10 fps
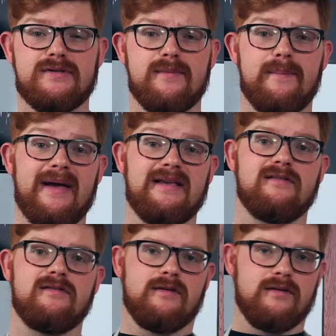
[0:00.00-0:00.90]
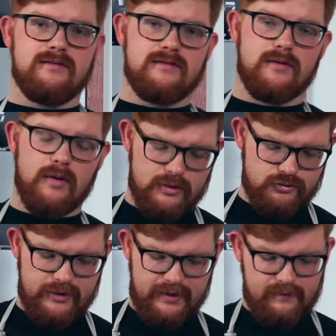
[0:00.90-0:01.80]
the base to our
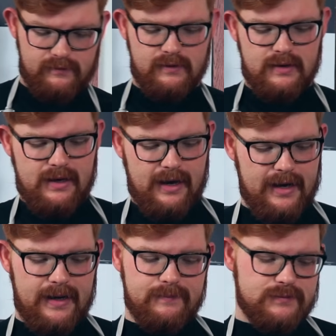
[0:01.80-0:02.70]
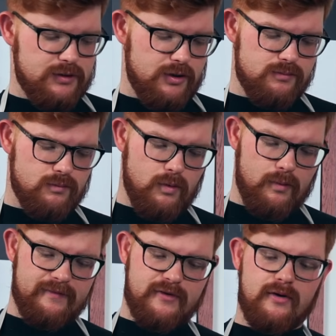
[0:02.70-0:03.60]
drinks. So what
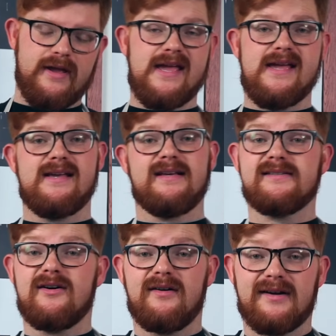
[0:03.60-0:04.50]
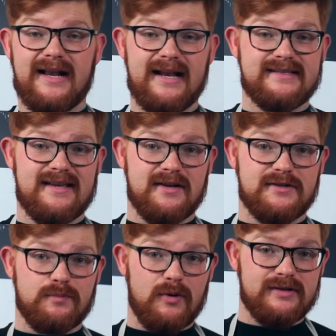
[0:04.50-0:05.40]
we've got here is our classic
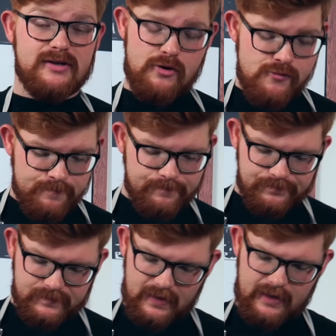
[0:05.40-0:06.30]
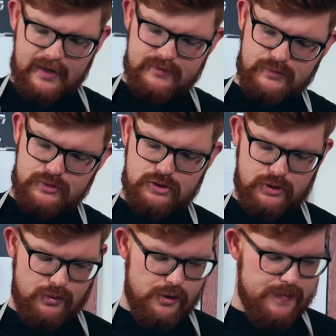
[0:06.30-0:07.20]
espresso. So we're just
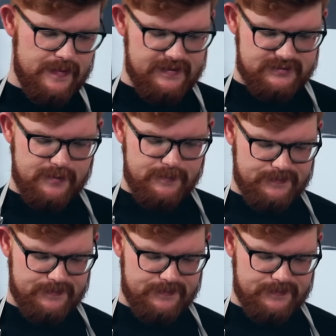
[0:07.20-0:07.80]
going to open this up.